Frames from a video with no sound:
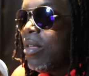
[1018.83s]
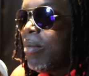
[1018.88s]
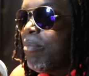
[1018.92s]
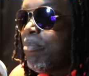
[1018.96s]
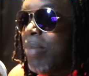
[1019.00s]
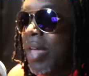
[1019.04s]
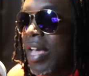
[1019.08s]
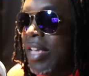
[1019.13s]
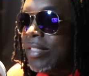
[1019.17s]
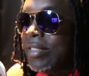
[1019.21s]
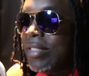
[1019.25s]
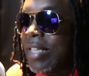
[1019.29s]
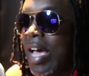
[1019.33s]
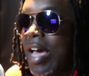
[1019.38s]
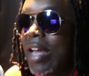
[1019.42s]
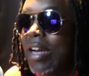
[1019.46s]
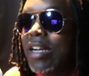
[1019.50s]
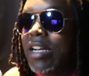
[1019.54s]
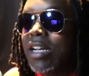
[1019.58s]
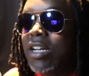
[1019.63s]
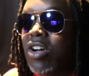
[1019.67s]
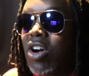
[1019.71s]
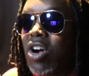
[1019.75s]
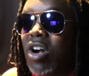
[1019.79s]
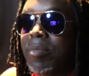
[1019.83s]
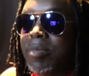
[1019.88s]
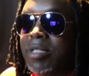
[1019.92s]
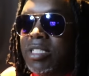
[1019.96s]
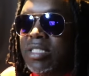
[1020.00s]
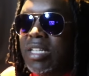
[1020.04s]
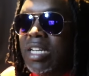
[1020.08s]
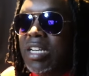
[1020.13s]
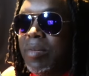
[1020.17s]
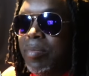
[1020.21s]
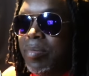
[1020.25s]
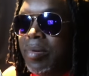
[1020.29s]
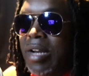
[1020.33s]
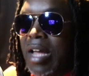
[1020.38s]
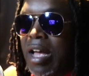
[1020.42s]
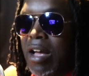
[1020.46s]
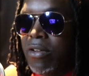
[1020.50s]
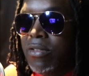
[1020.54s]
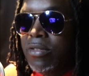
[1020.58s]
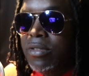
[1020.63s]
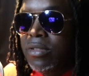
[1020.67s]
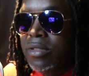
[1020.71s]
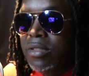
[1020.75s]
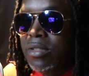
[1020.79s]
best out of the garbage that he put
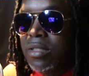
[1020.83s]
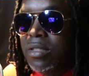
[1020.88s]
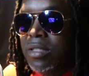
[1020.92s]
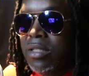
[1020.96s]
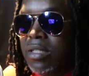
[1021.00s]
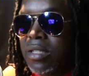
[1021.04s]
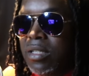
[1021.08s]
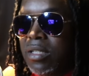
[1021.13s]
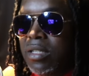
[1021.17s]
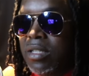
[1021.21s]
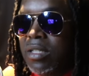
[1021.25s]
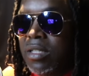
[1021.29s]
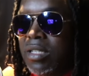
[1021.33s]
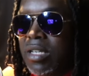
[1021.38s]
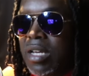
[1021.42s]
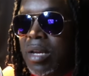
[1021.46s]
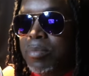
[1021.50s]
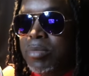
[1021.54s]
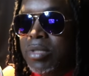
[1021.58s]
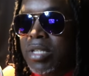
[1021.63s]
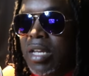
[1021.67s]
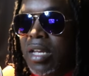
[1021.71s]
out. You know what I'm